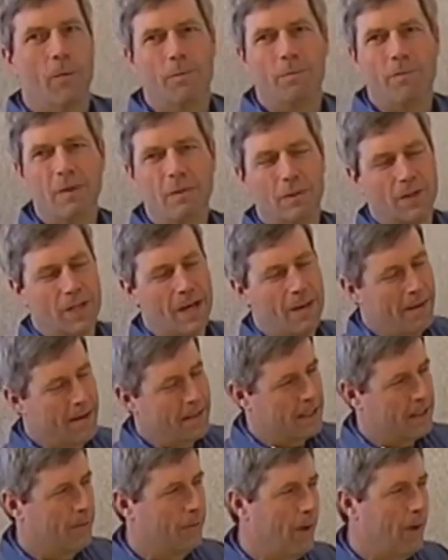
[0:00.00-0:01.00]
people
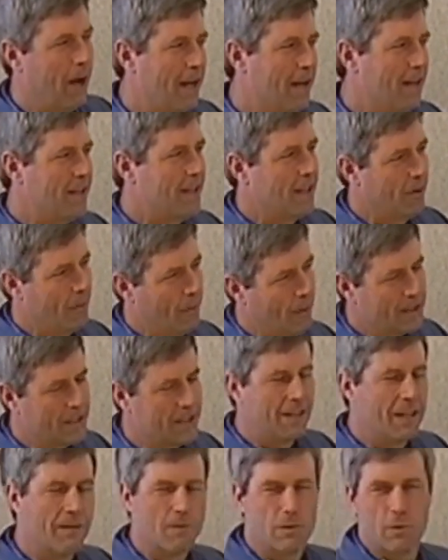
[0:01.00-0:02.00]
sometimes say, well, how do you tell, what's
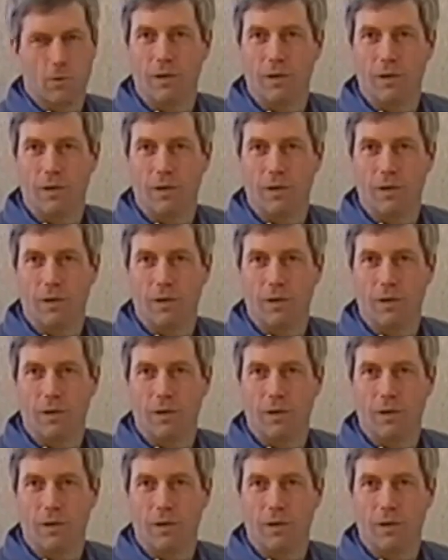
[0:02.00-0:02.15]
the difference between a